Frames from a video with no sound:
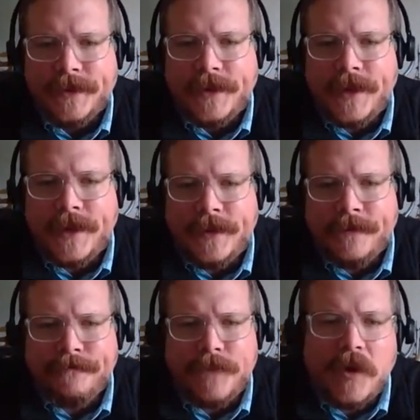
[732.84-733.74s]

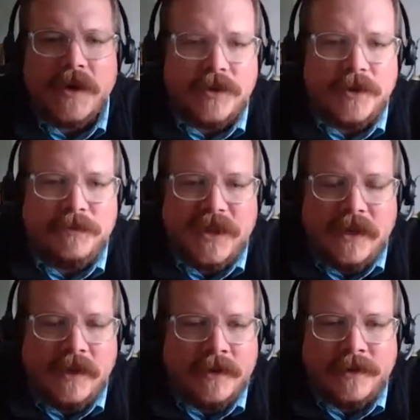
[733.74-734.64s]
Or it could be
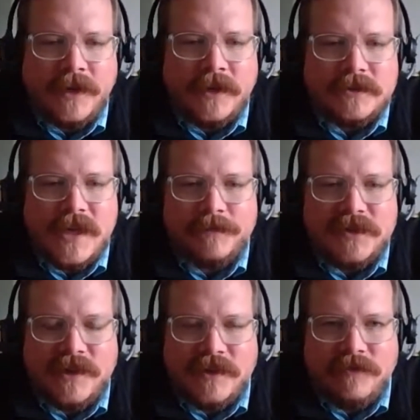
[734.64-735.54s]
an attempt to
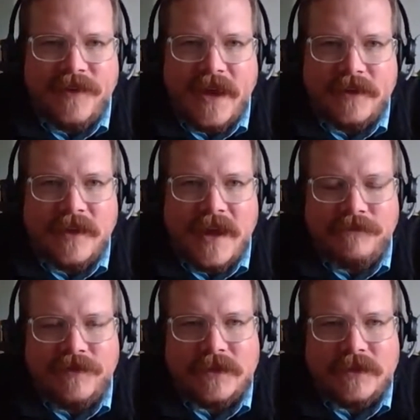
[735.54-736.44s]
infect that
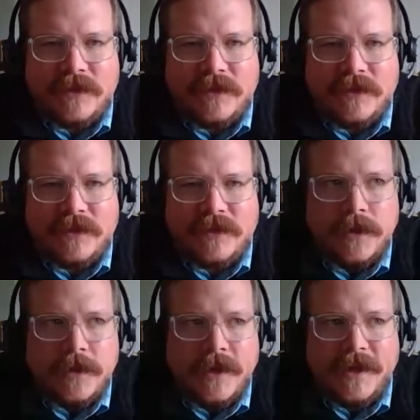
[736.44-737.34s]
victim's
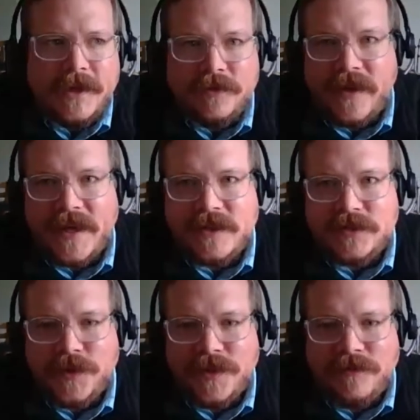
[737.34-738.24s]

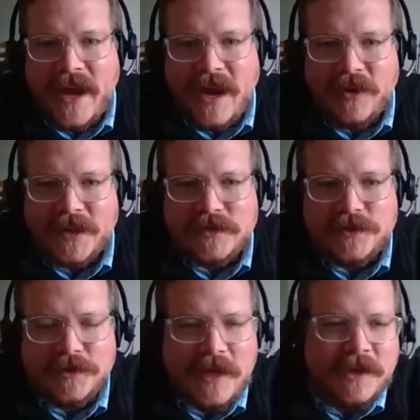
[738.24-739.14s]
device with a virus.
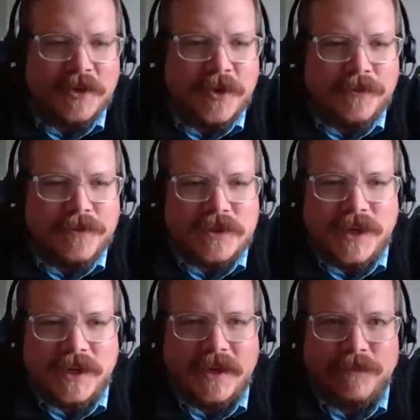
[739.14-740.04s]
I don't know if there's
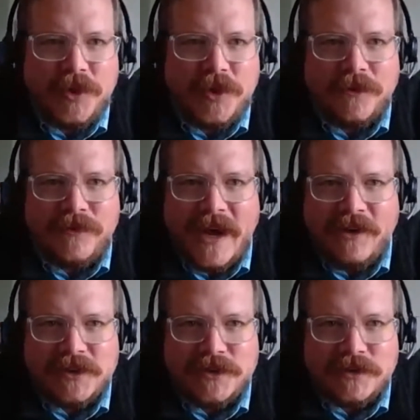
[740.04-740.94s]
any computer
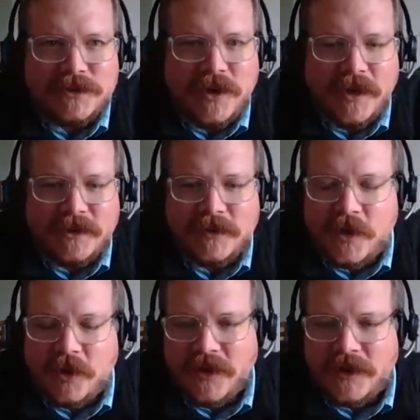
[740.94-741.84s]
viruses called
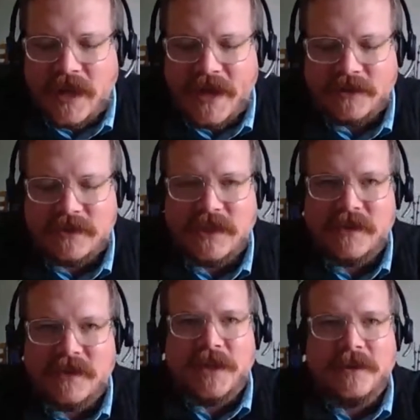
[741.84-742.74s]

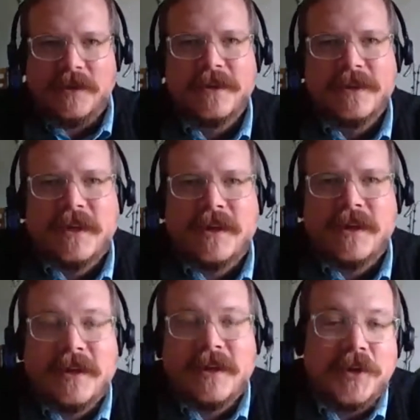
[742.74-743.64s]
COVID-19, but
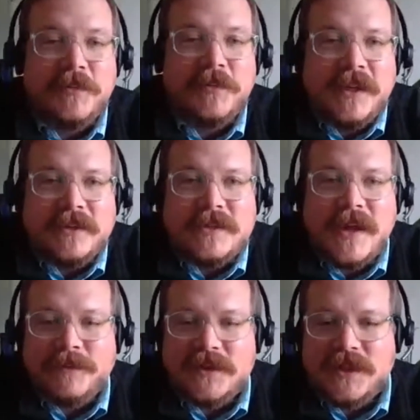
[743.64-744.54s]
it could be an
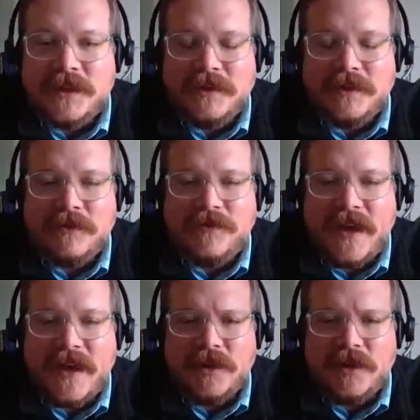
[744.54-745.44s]
attempt to
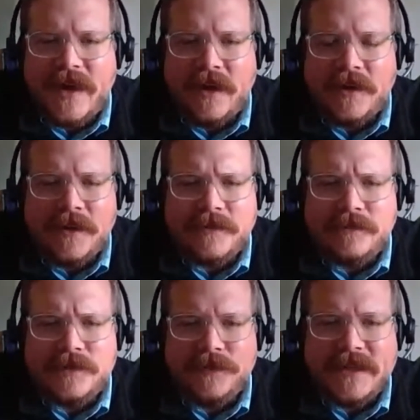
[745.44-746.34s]
infect their
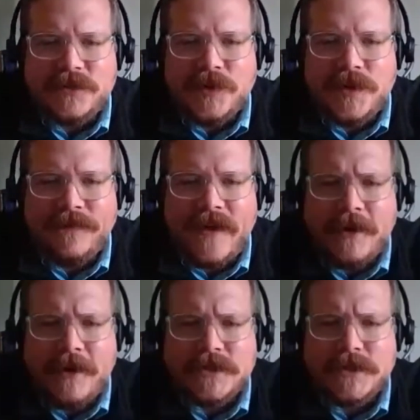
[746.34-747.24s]
device with a
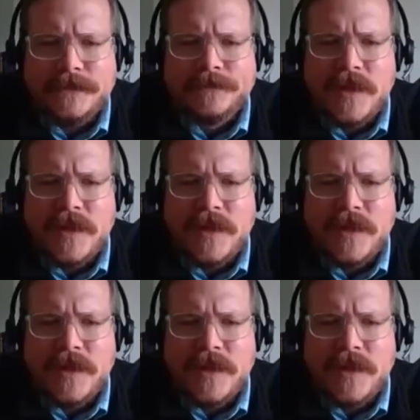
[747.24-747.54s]
virus.